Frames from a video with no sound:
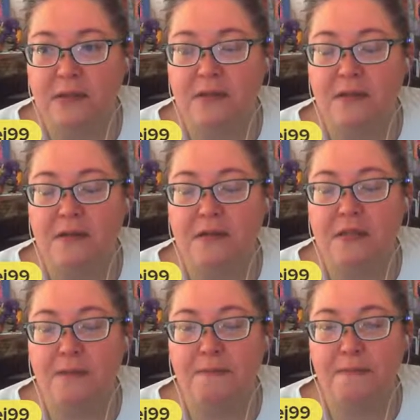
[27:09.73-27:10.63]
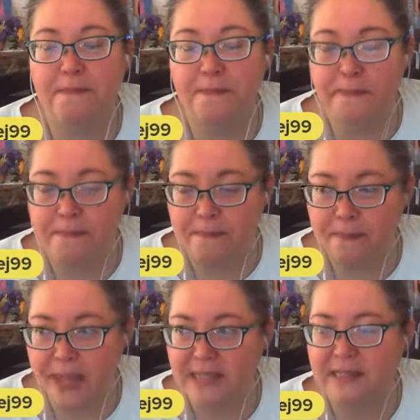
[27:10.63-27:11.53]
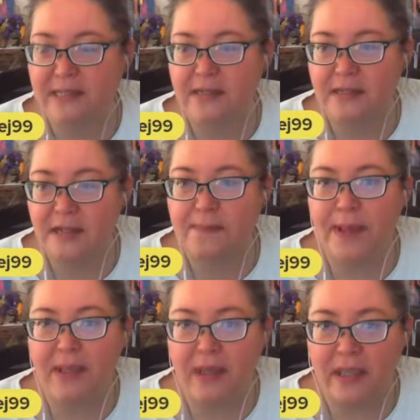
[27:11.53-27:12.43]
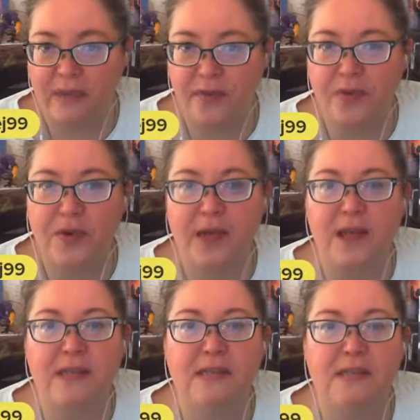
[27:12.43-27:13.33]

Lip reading: the best tip I could give you guys